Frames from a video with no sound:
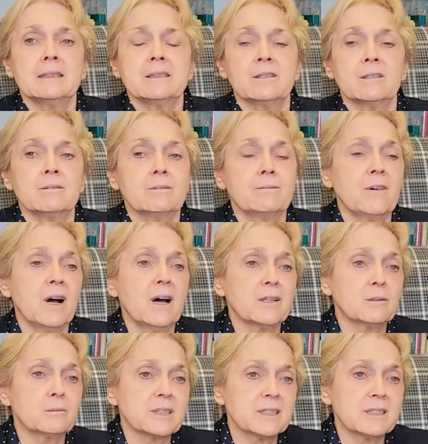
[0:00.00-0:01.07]
her
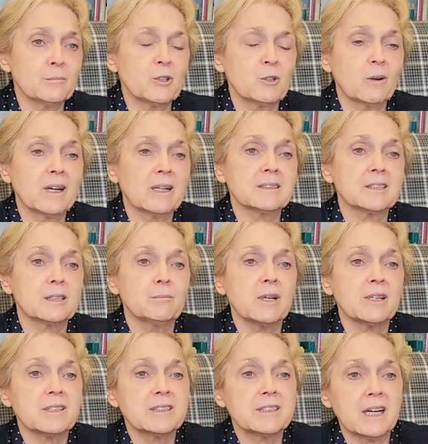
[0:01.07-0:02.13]
father was somewhere else. Her mother